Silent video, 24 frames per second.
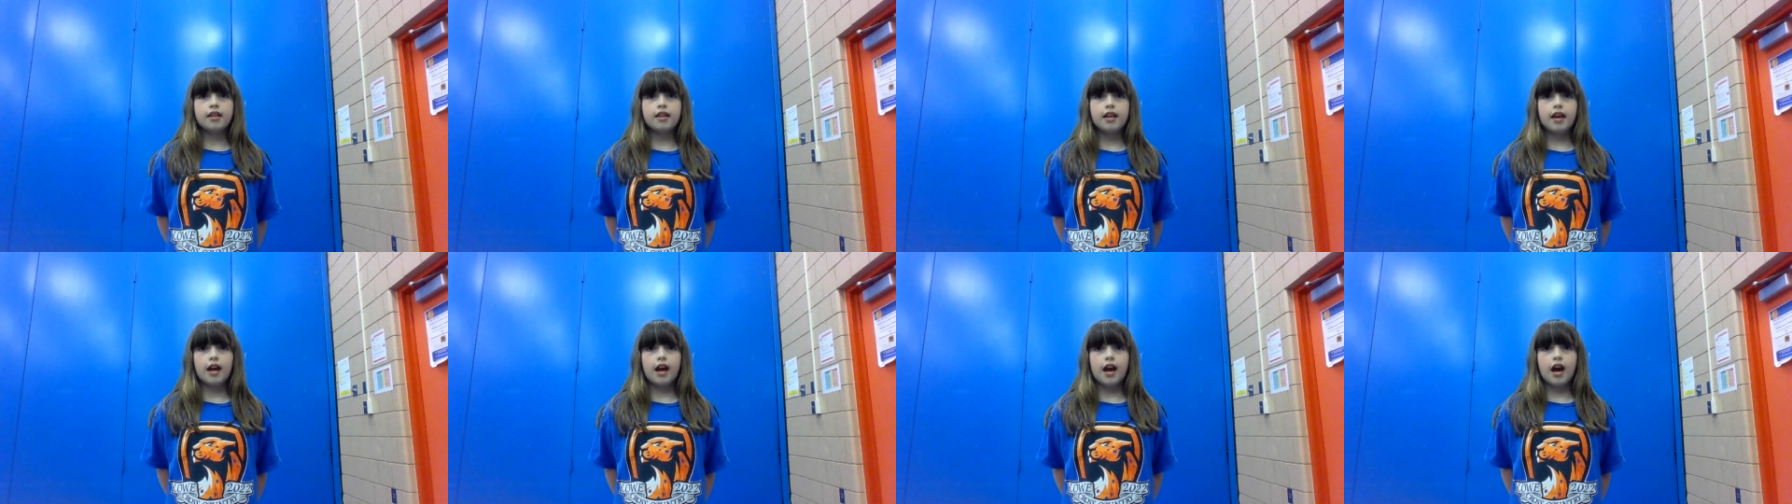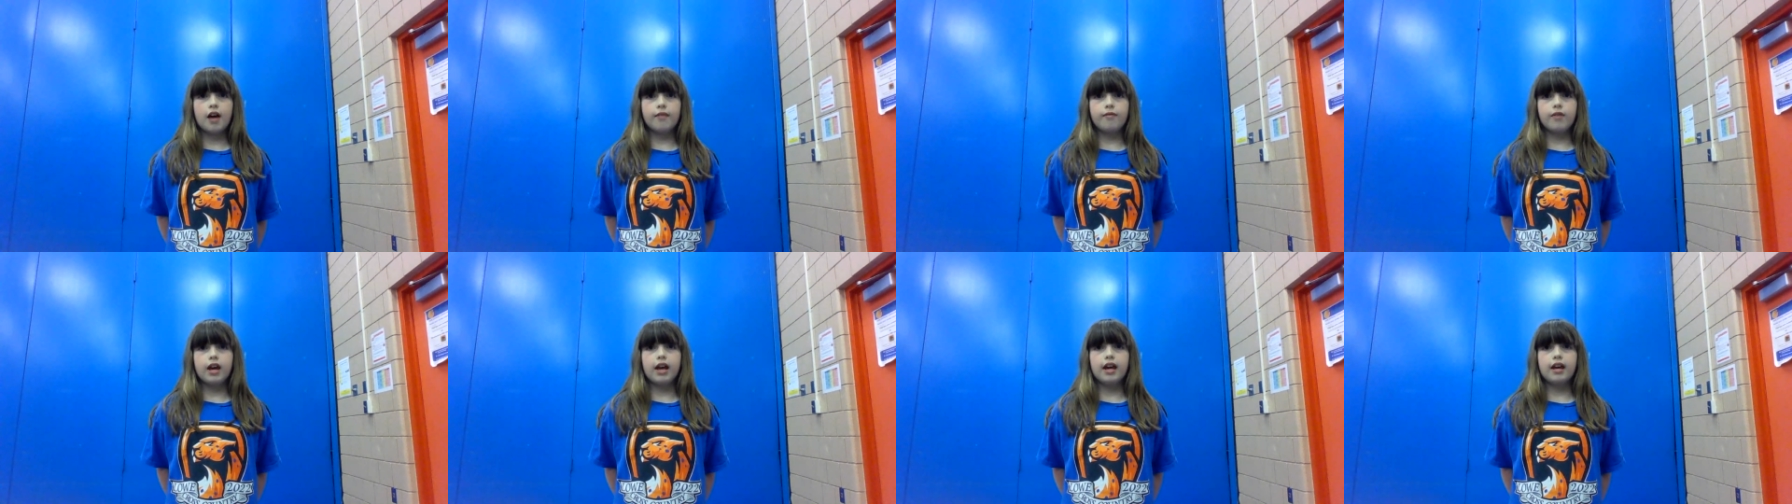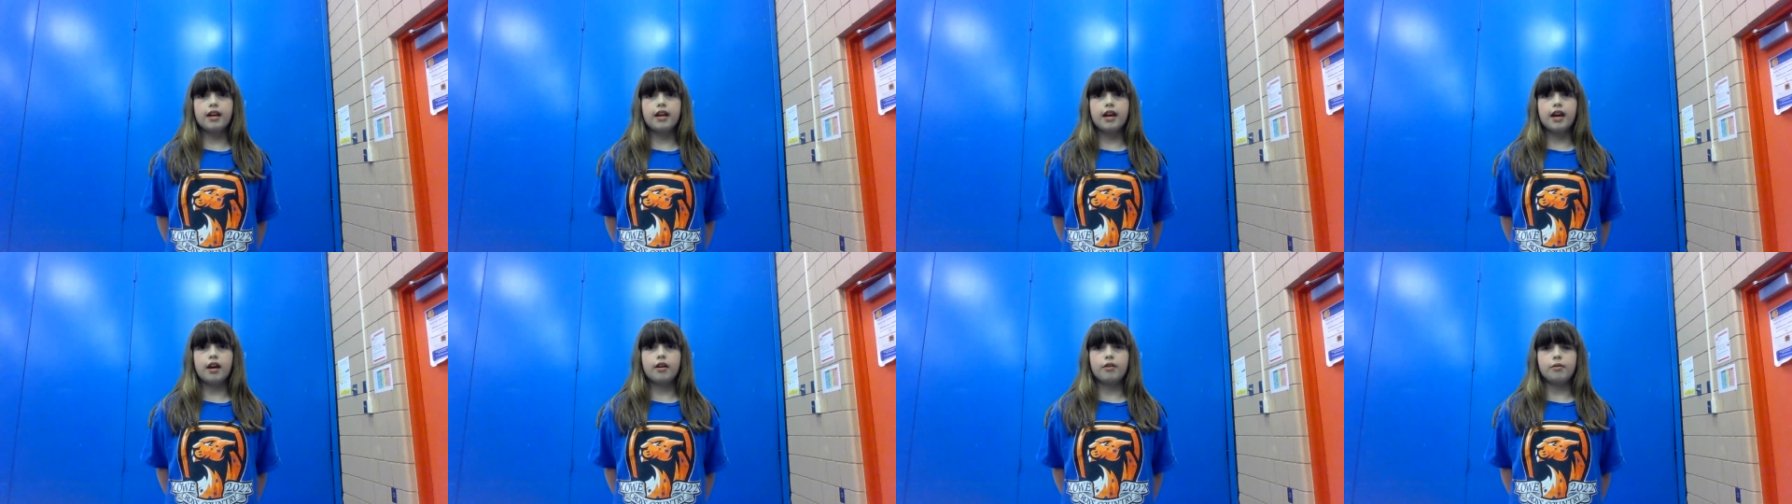they have
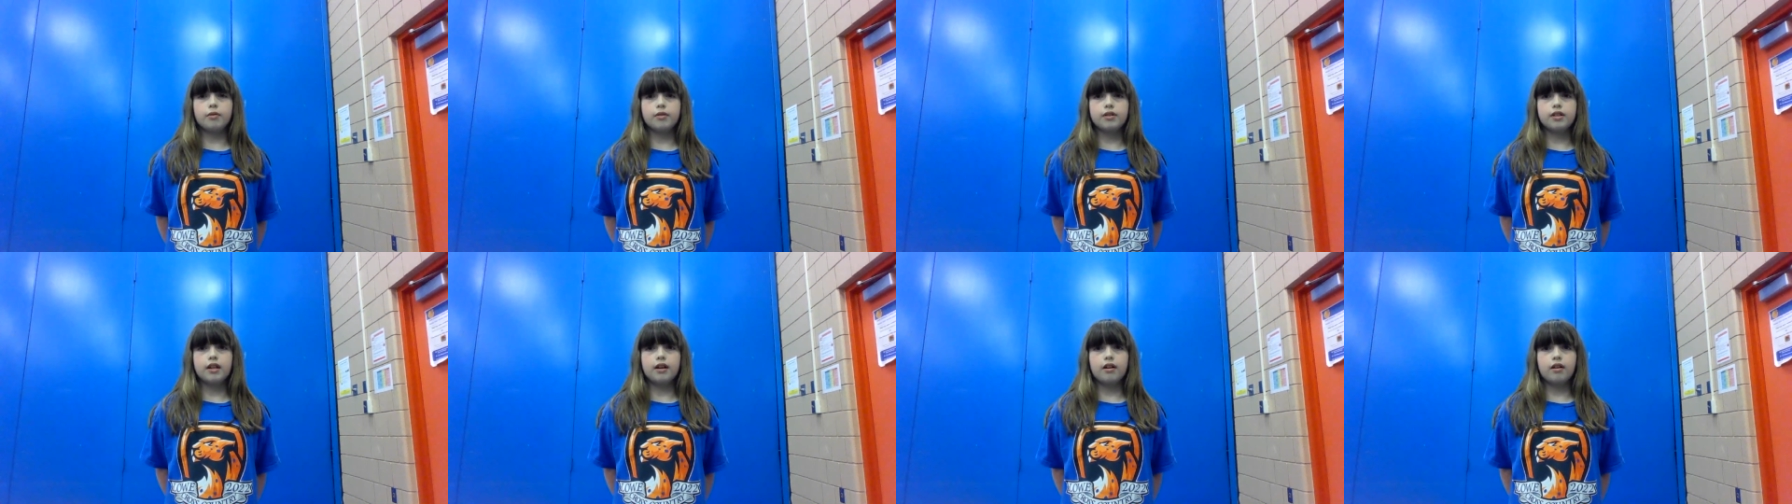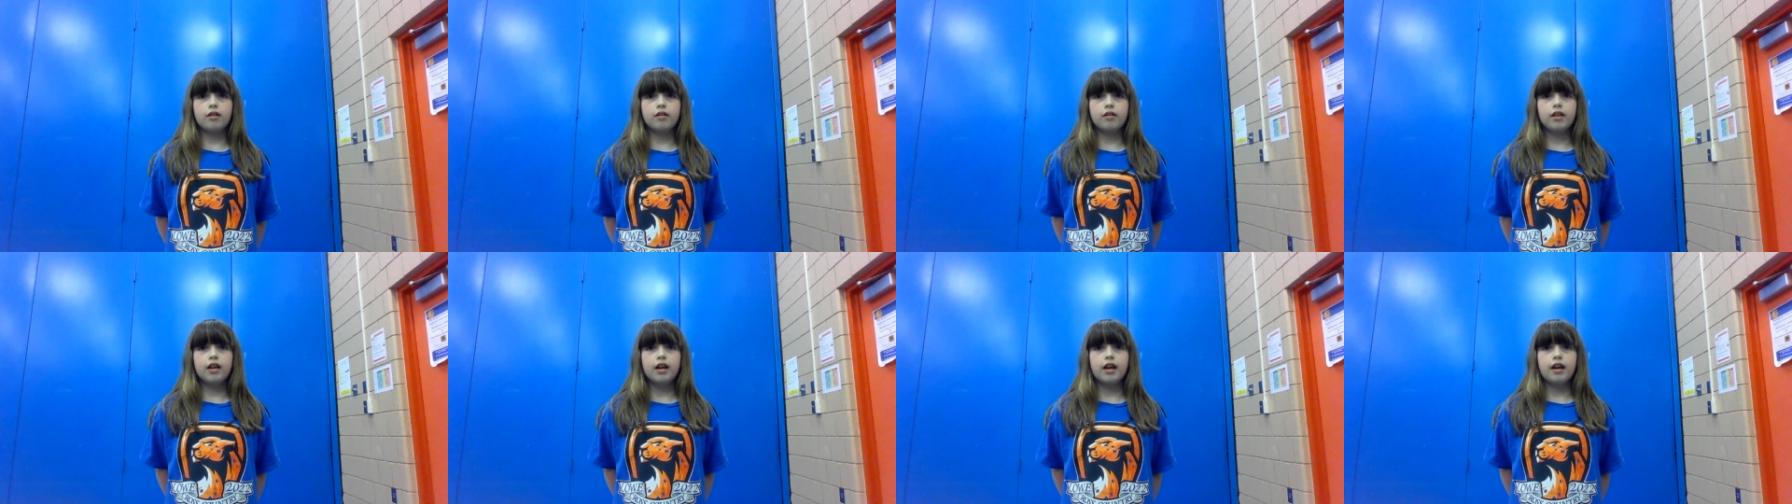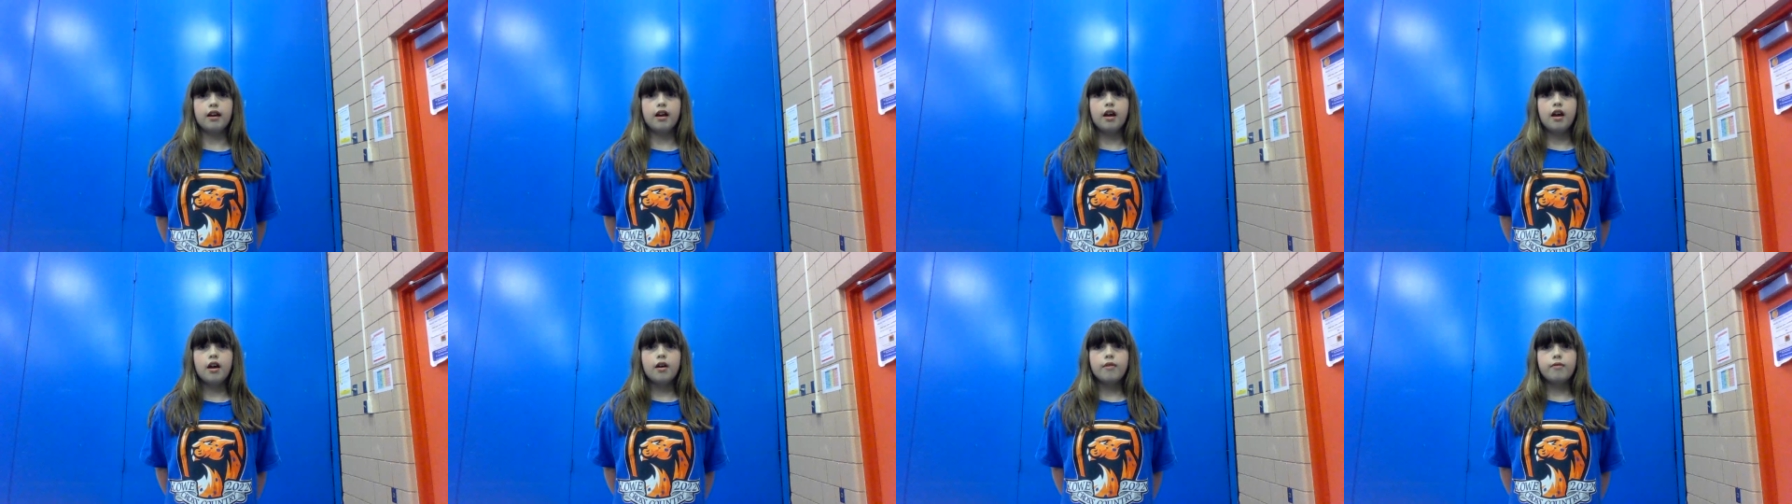eight candles that are lit
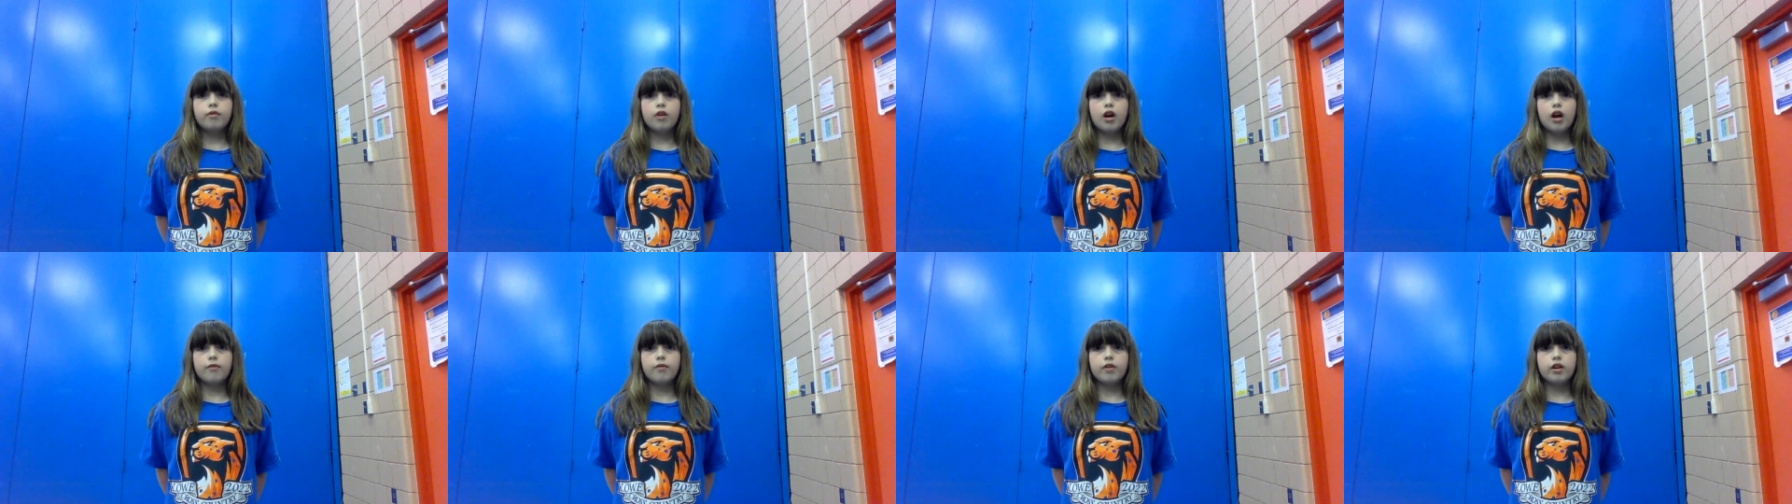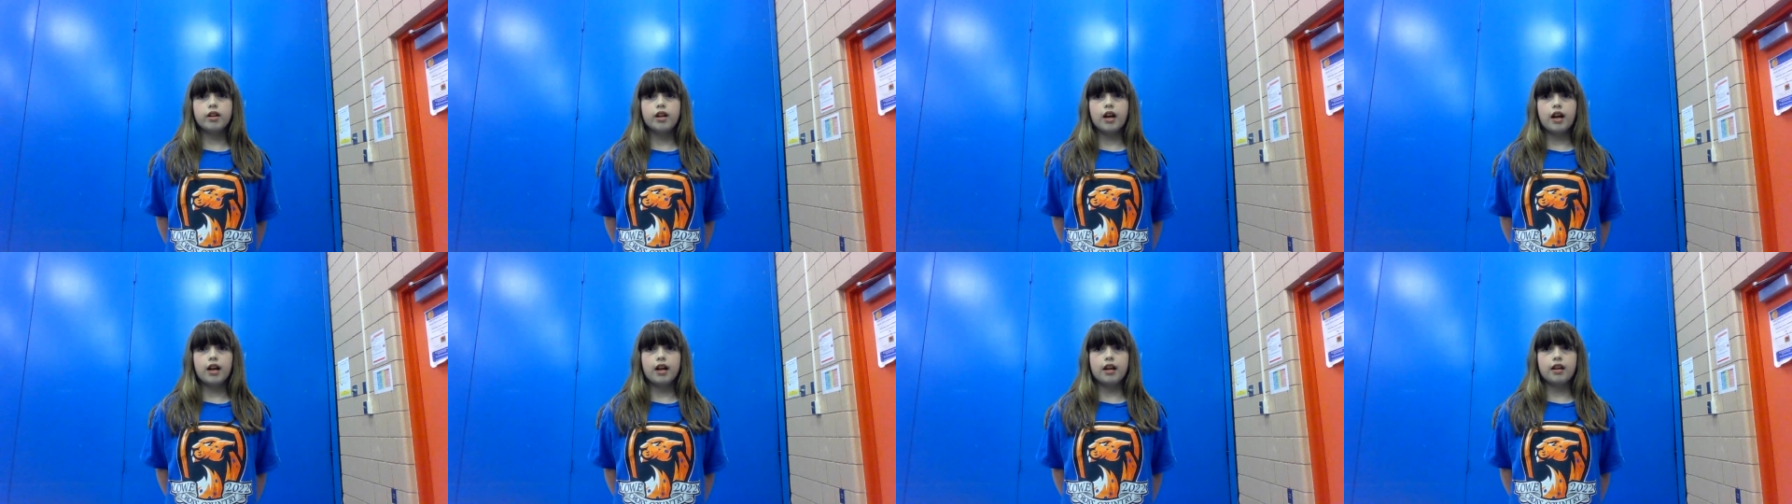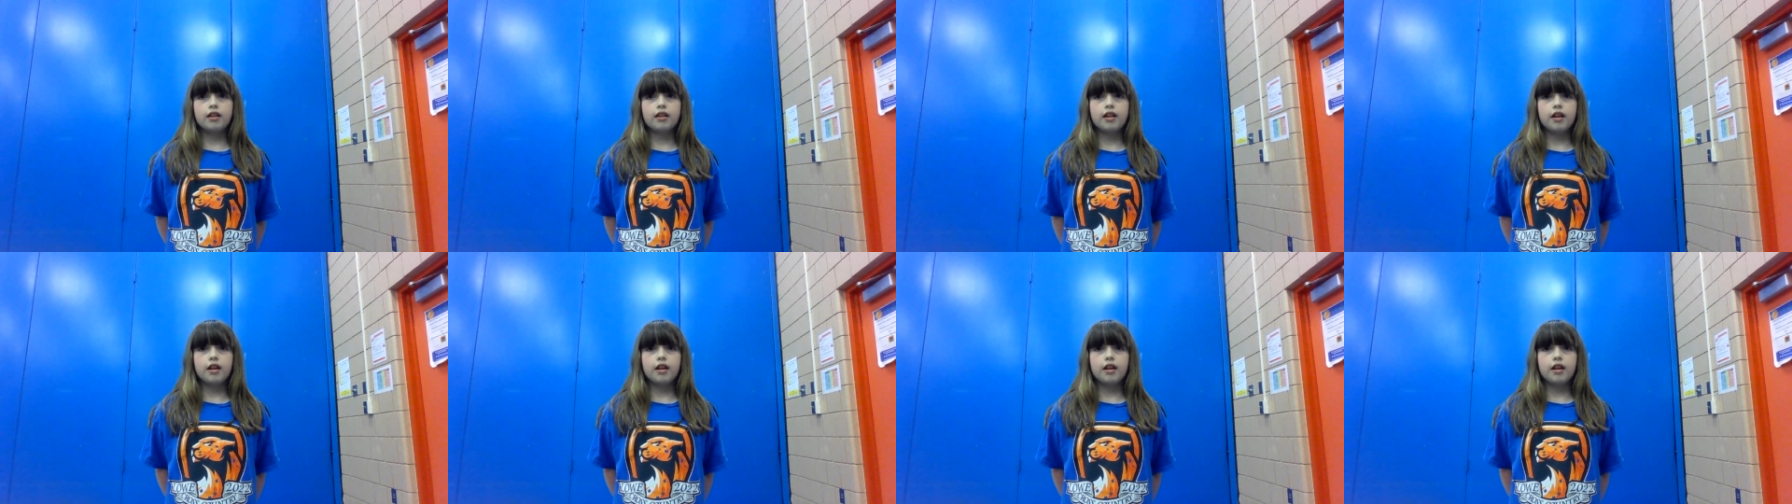for every night.